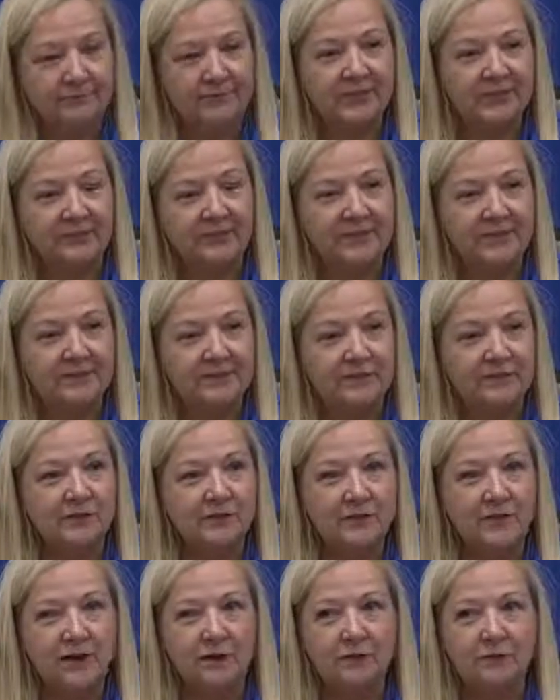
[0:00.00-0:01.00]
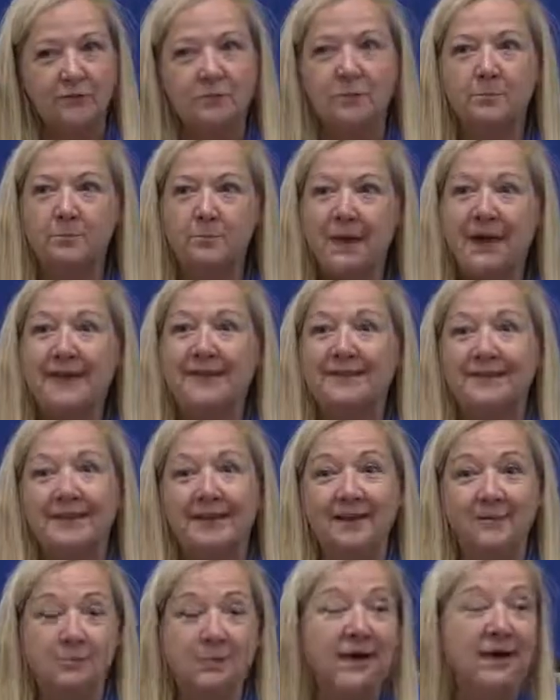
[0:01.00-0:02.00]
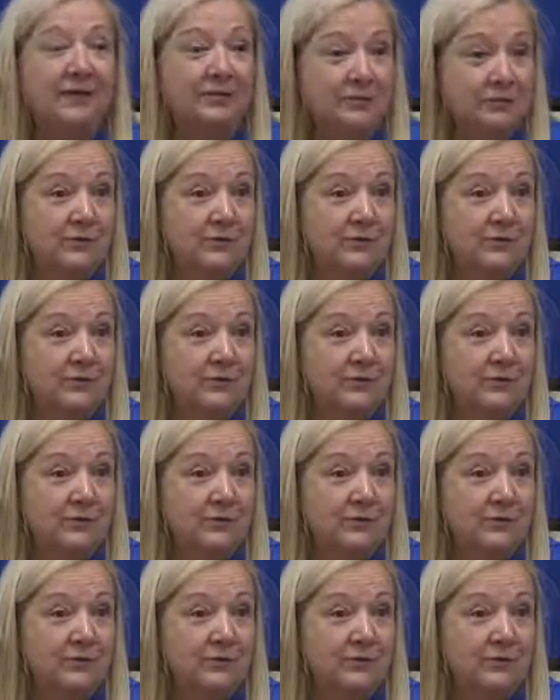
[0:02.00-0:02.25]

length of the loan by